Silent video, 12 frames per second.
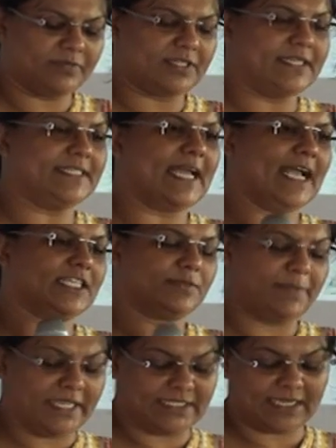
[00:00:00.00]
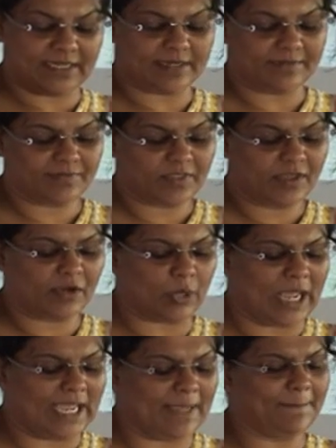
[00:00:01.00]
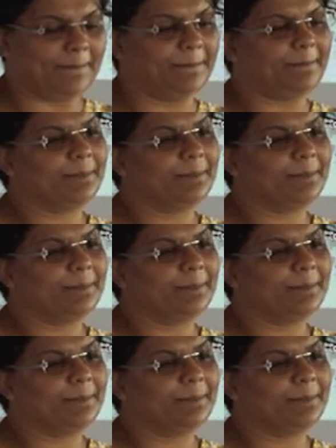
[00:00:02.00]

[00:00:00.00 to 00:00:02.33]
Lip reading: syntax, meter, rhyme,